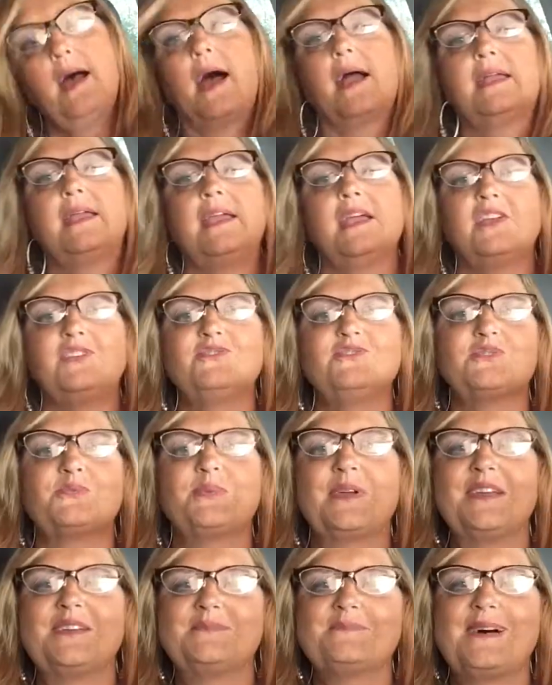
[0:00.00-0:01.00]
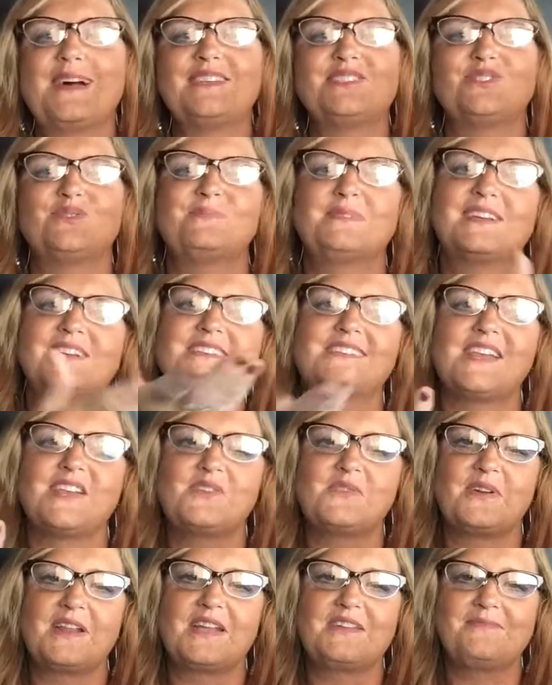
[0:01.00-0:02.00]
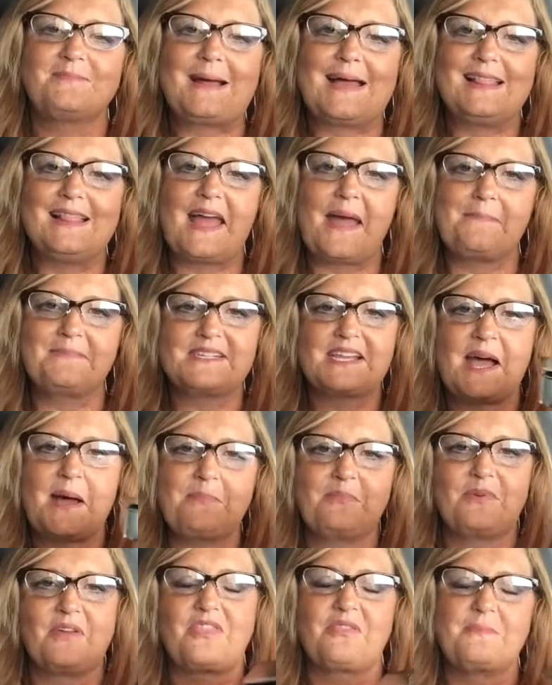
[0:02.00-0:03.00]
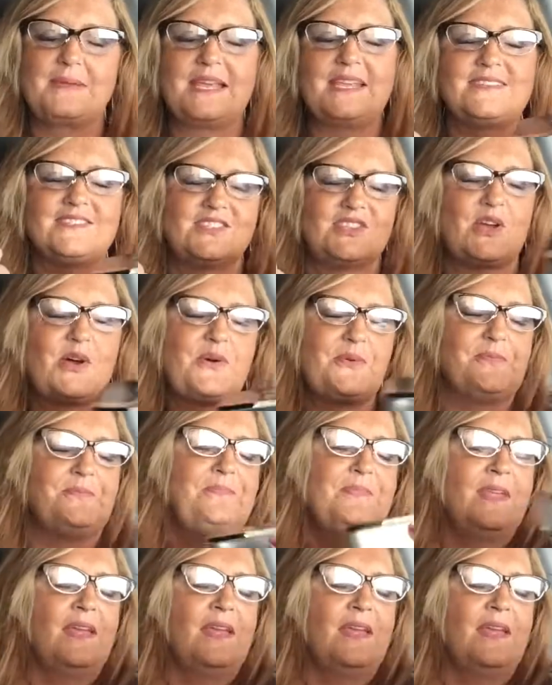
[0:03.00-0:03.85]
I can't use a randomizer because I don't have my laptop with me, so